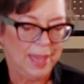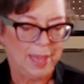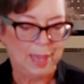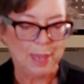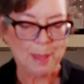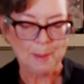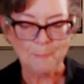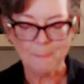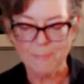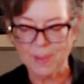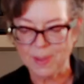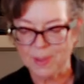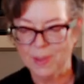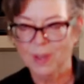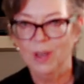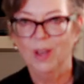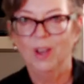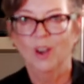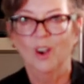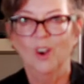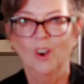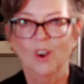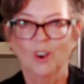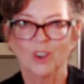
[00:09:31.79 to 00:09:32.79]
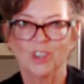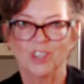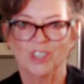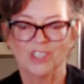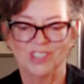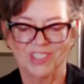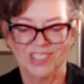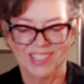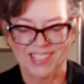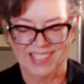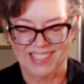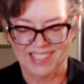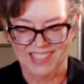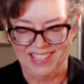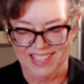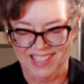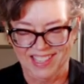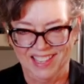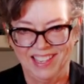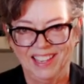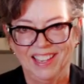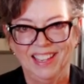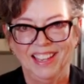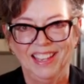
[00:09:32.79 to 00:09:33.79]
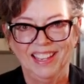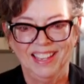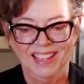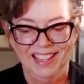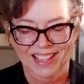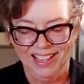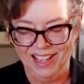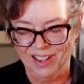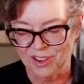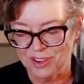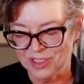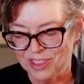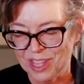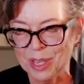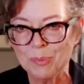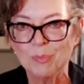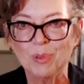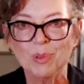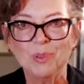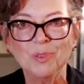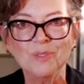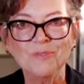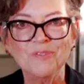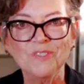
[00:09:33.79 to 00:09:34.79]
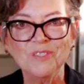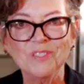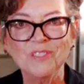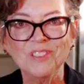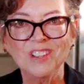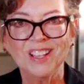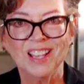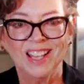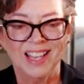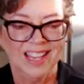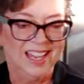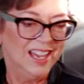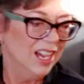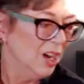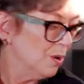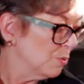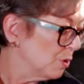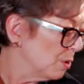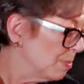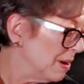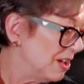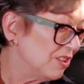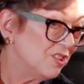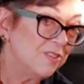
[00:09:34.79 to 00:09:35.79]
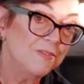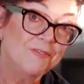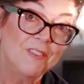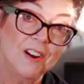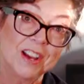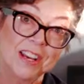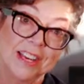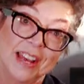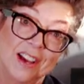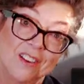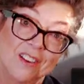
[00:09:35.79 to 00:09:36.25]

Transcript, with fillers: hemp hearts. Aren't they beautiful? We're about to find